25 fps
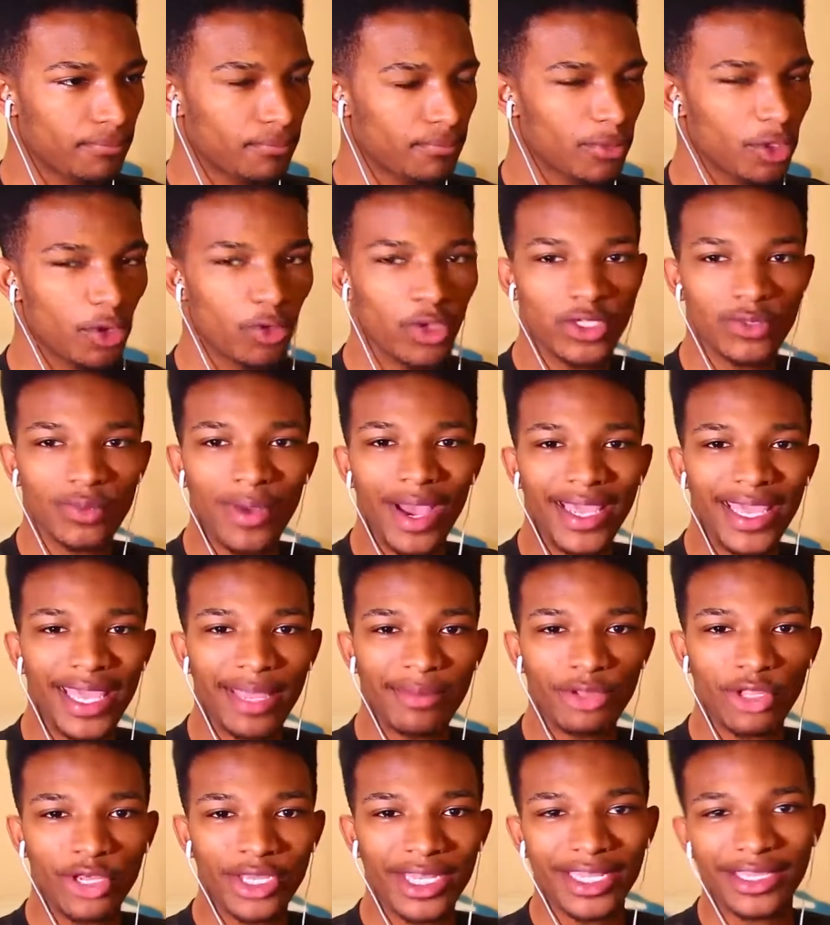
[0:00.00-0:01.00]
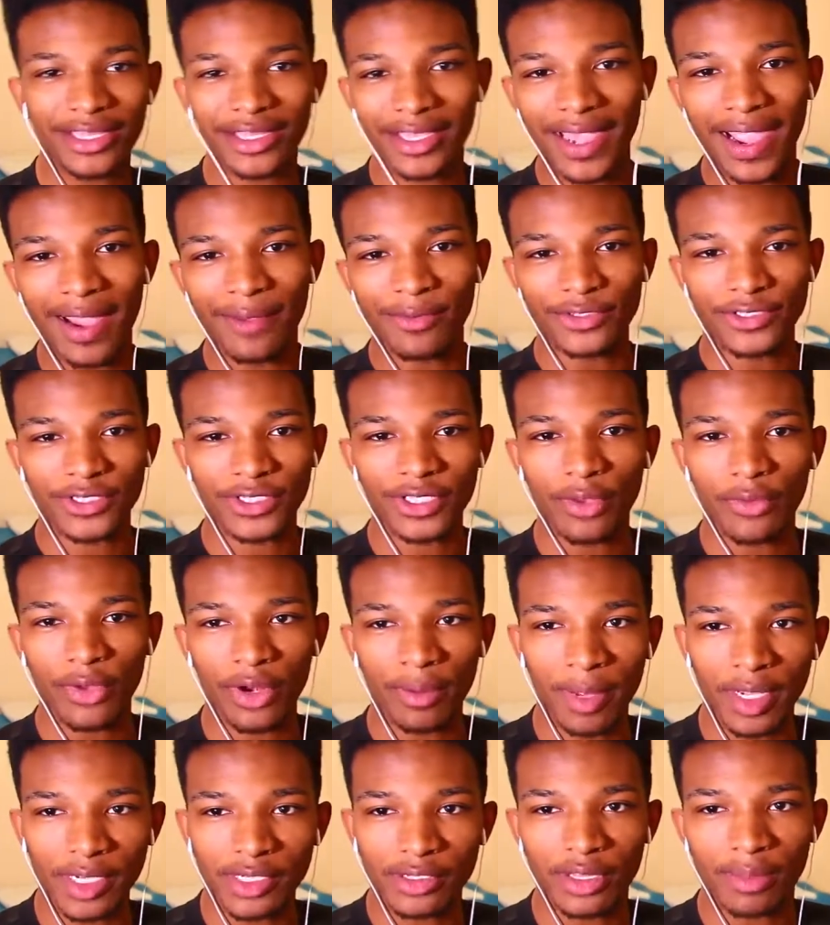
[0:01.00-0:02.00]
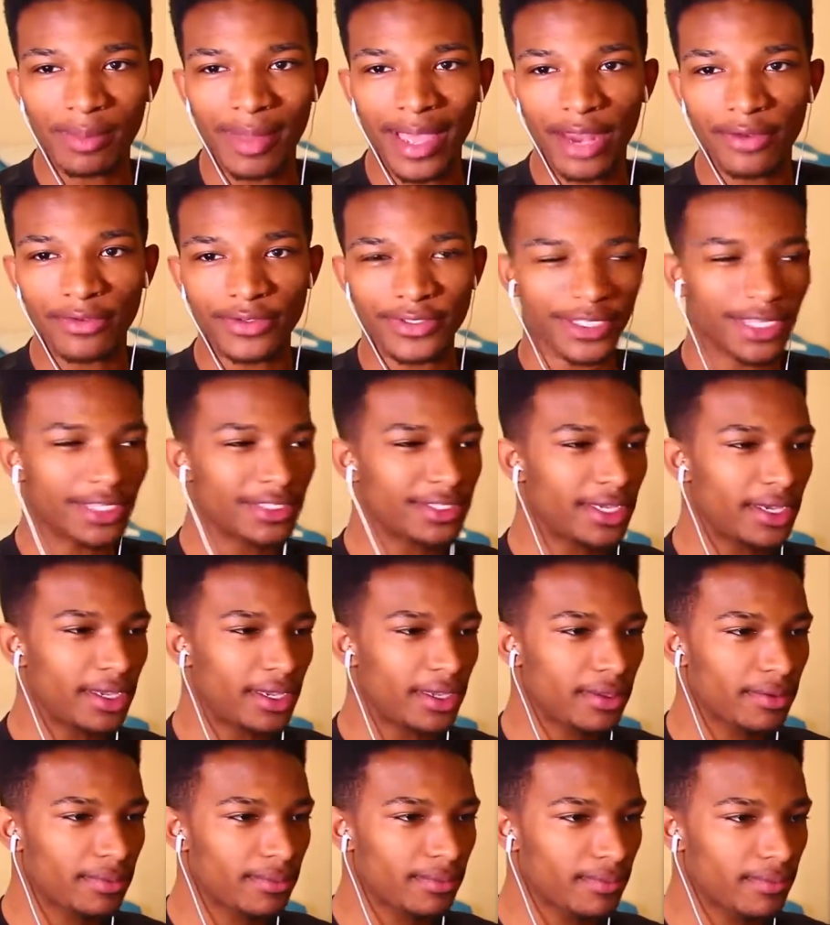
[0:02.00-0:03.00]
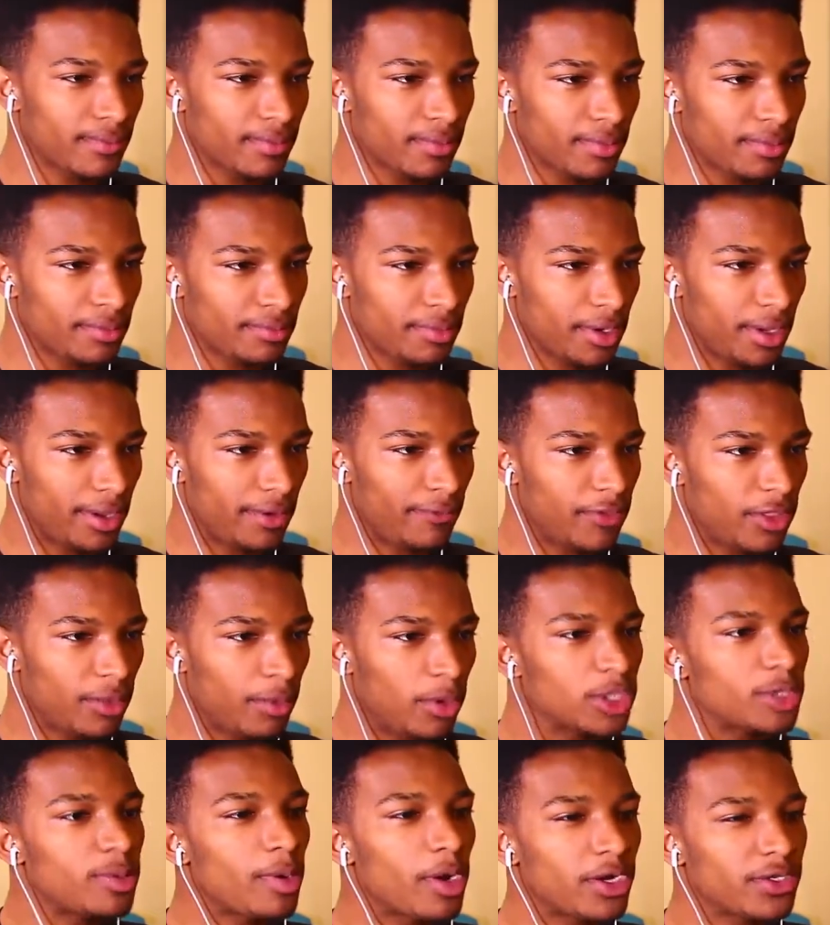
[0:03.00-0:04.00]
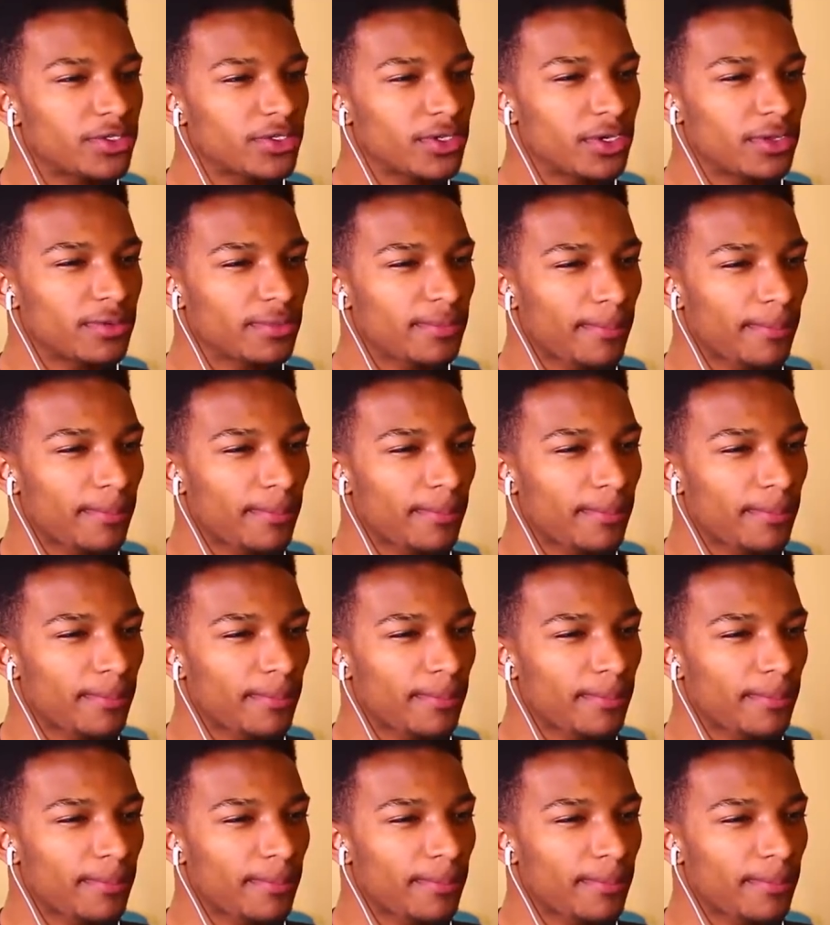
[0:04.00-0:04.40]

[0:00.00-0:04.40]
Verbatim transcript: The reason why I keep looking at the camera is because I want to make sure the battery's not dying. But for the most part, it's good.